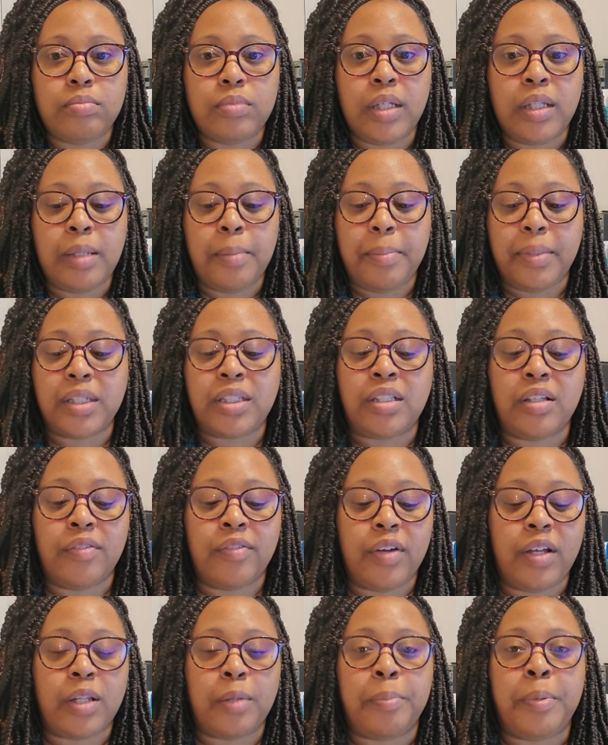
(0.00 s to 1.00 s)
in the midst
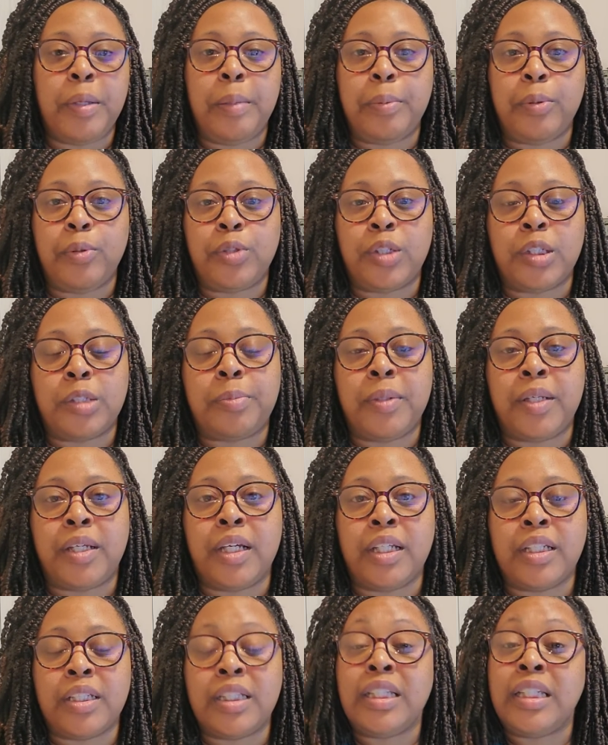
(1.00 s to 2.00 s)
of other people just
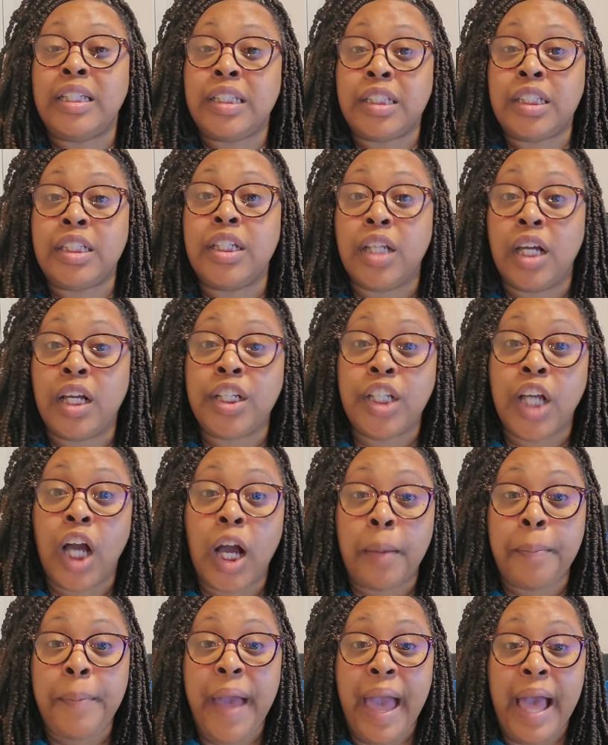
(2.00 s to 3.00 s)
because he's a
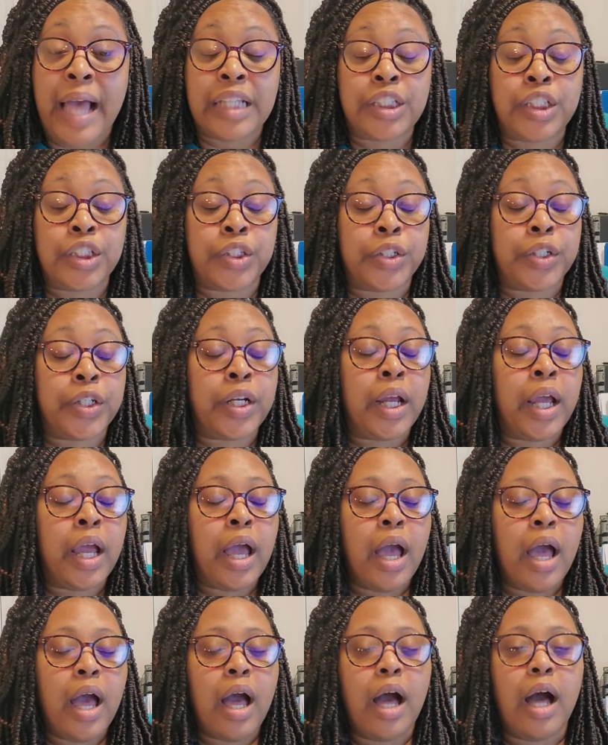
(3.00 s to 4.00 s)
young pastor.
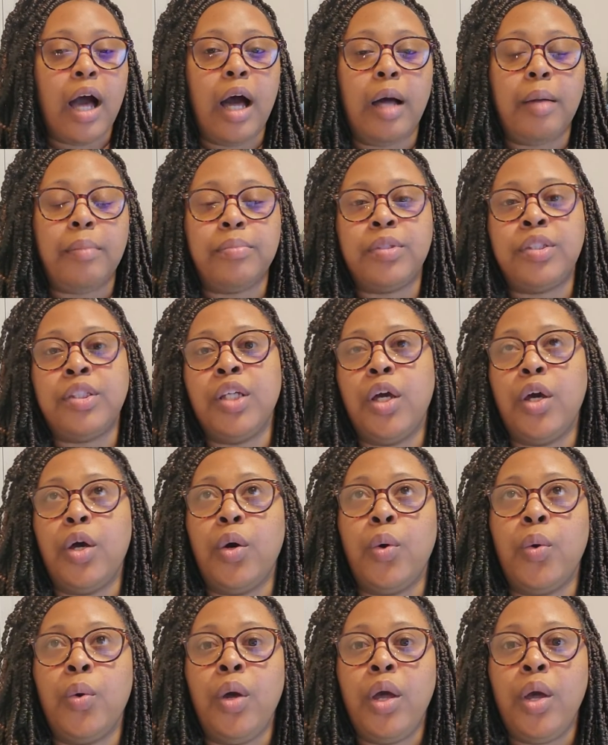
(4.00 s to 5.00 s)
Um,
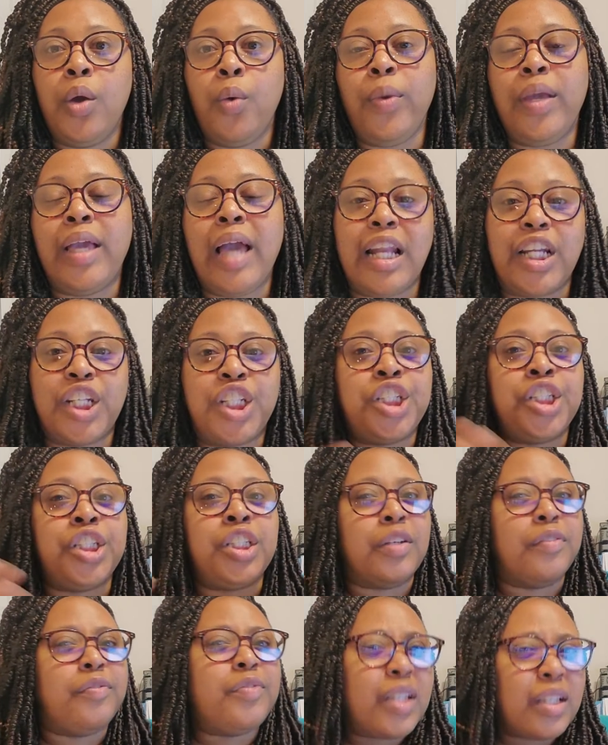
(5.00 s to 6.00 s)
so we kind of
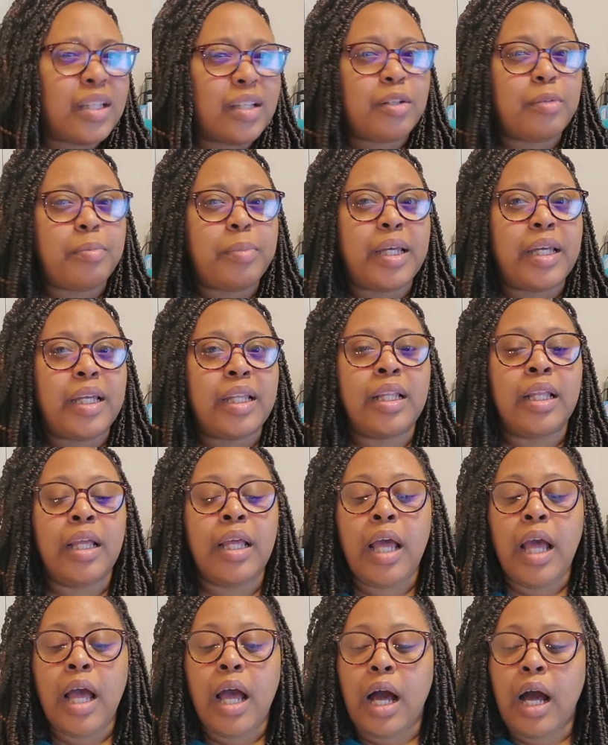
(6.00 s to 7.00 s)
shift a little bit,
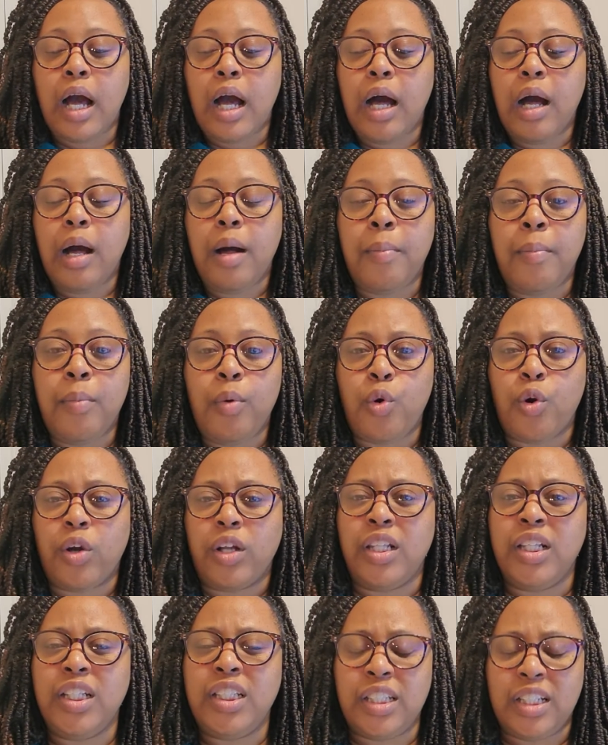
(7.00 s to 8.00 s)
um, or
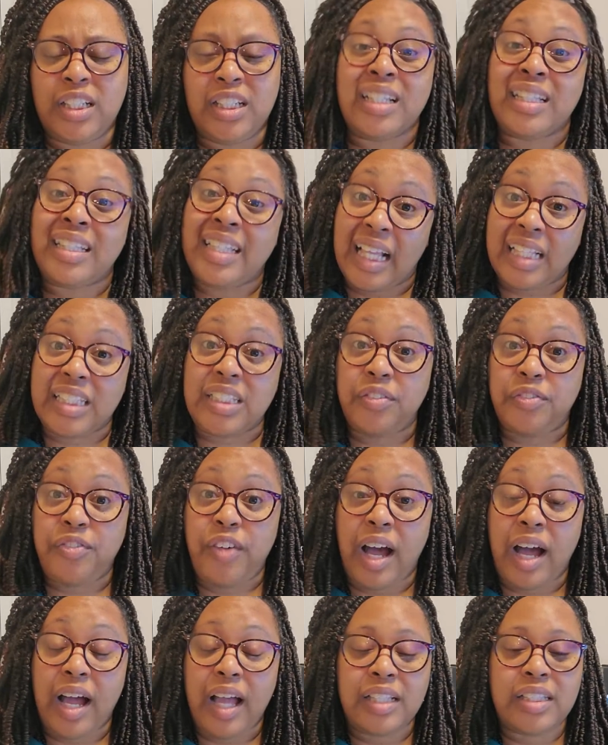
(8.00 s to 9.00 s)
at least it
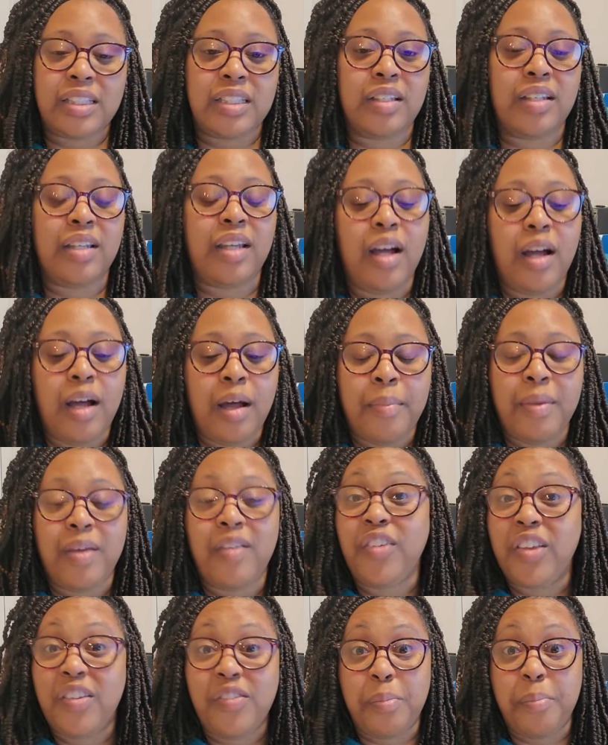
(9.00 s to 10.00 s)
intensifies, um,
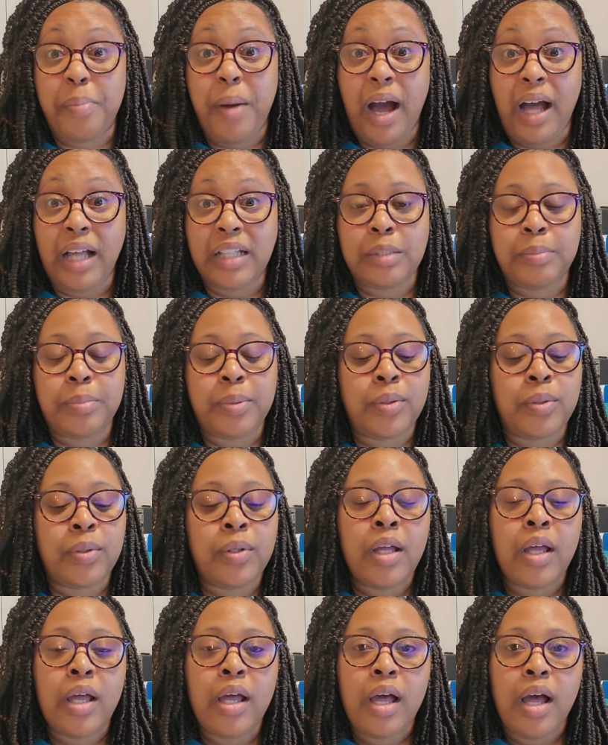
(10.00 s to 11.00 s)
if even
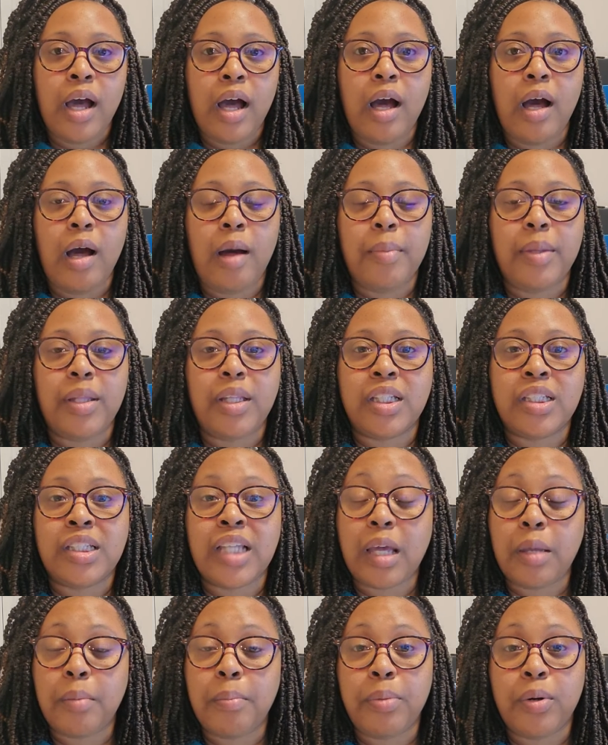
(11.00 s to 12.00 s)
possible, um, in the
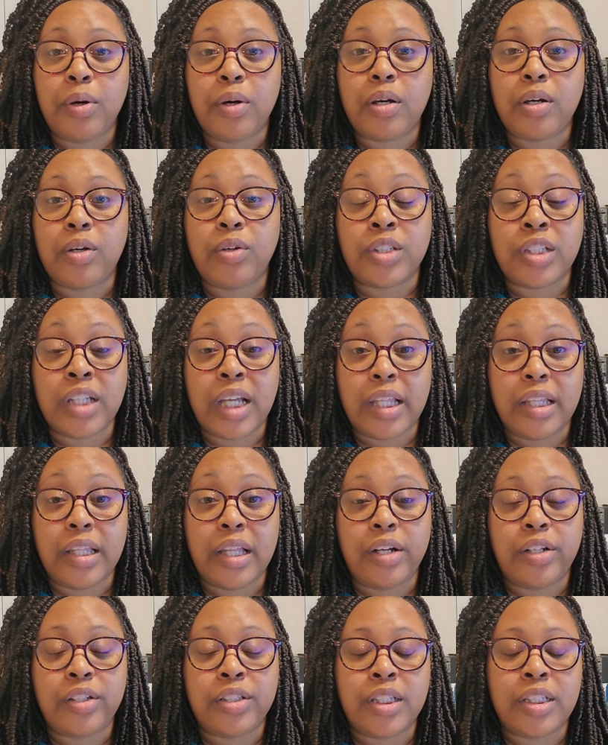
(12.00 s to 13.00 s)
second book or second
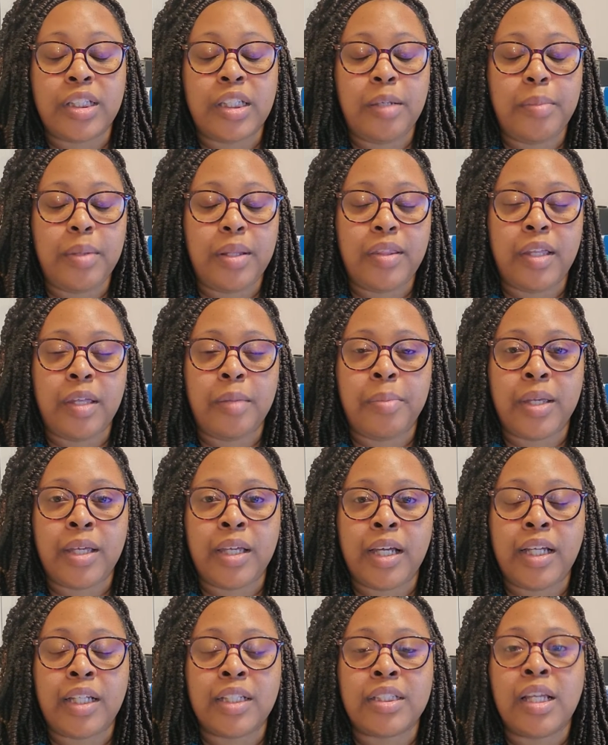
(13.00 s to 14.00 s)
letter to Timothy,
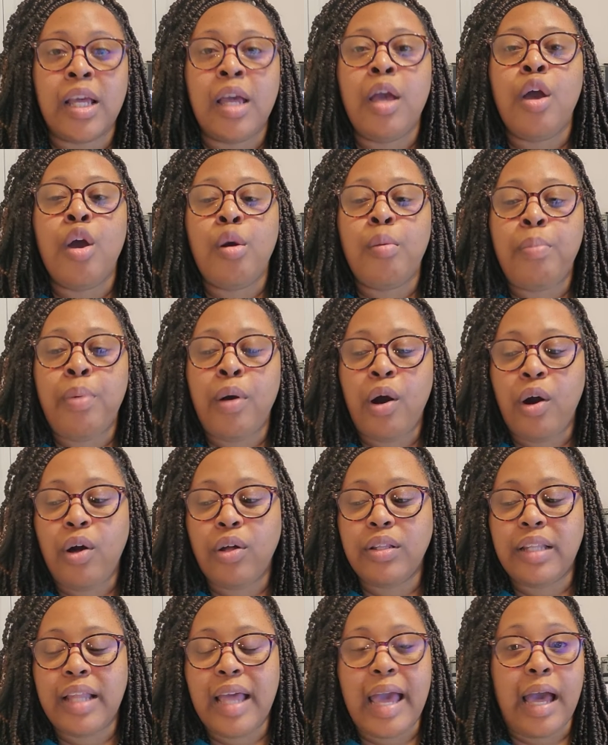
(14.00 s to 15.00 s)
because
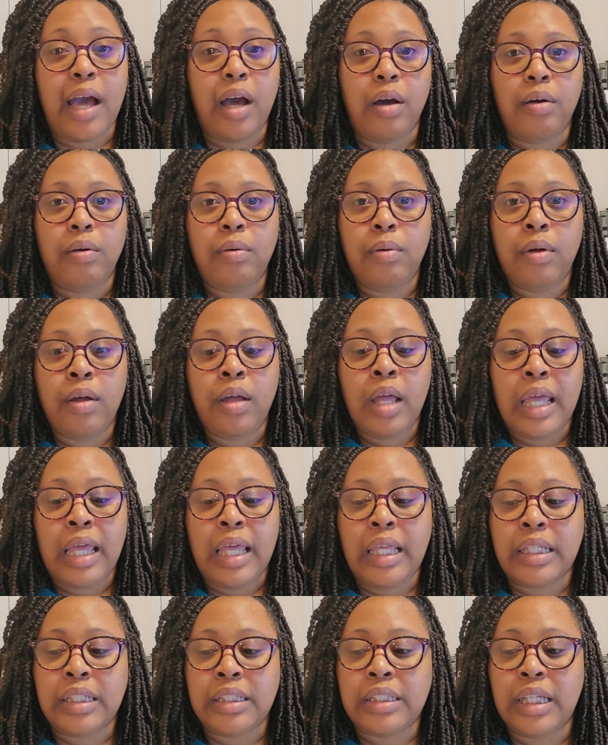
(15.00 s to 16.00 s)
Paul now
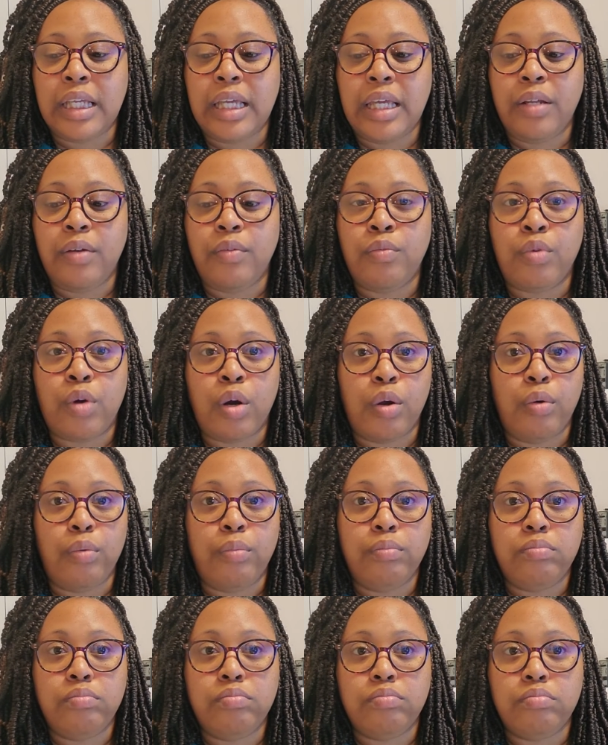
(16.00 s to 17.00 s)
is in
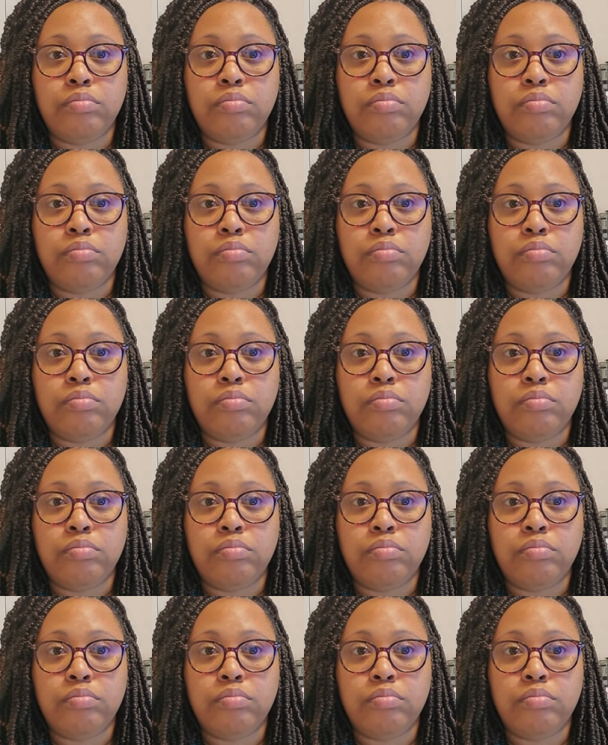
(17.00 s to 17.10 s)
Rome.